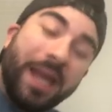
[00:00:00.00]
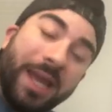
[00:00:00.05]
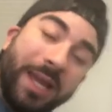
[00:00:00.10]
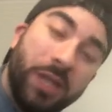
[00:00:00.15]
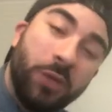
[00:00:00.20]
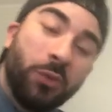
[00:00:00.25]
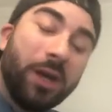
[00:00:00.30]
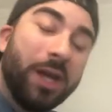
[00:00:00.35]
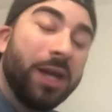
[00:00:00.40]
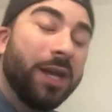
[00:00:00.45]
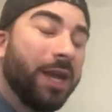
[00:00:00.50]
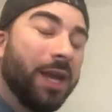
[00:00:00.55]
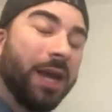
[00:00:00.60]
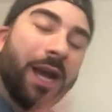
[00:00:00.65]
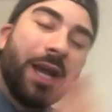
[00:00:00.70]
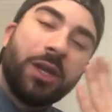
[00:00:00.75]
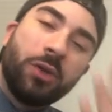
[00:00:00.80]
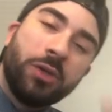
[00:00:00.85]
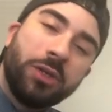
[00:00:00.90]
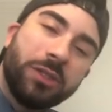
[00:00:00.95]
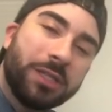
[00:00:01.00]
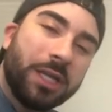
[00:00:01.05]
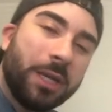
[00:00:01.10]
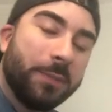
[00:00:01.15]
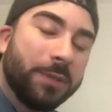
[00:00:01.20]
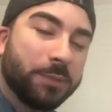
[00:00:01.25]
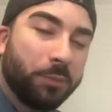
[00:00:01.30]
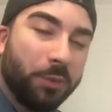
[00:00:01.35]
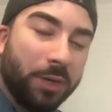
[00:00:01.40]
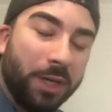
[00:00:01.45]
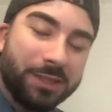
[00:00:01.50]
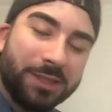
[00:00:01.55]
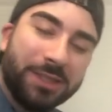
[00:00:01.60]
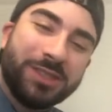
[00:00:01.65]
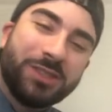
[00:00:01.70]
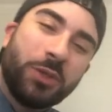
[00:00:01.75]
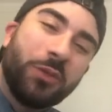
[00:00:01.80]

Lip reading: Anyway, I know your time is priceless,